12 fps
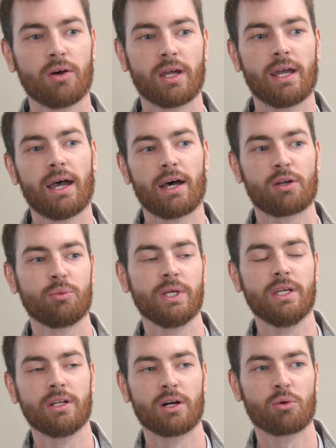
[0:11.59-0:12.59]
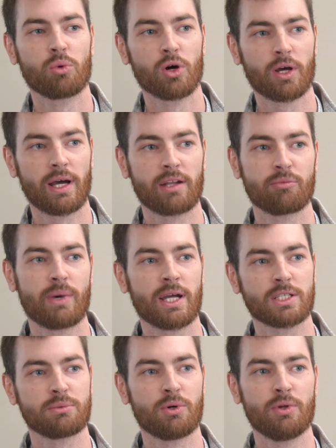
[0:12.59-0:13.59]
Okay, how do we get our work out of
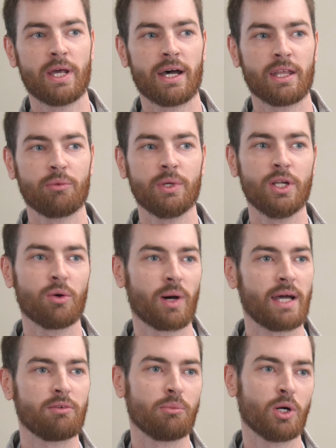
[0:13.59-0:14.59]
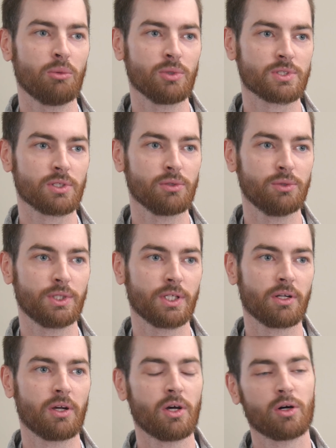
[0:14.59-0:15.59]
Maximo now that we don't have a mobile
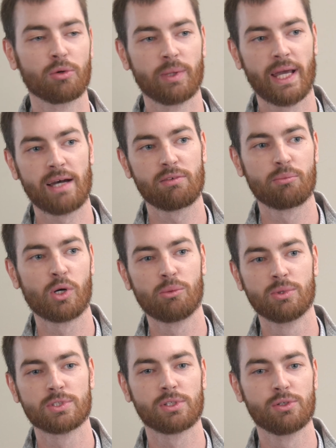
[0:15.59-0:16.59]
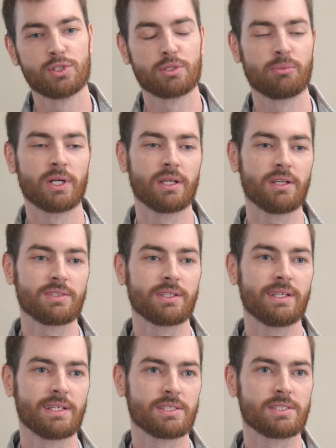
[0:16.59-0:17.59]
solution? Or we have a mobile solution, but it
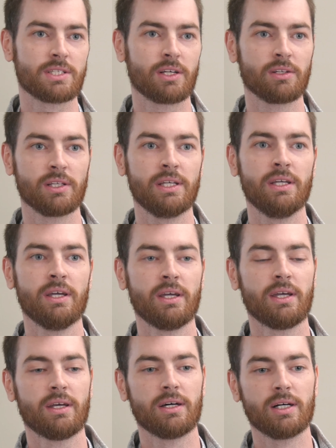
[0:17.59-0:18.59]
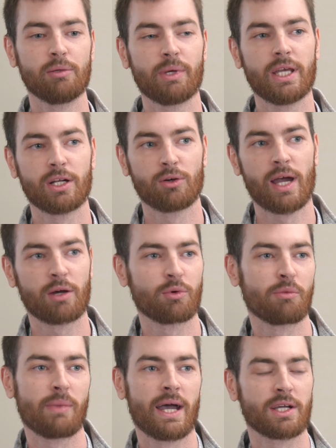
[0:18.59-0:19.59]
doesn't necessarily interact
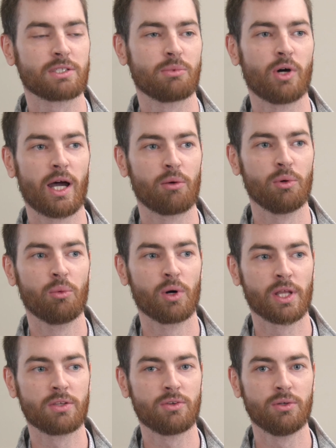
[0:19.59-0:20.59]
with Maximo how we want it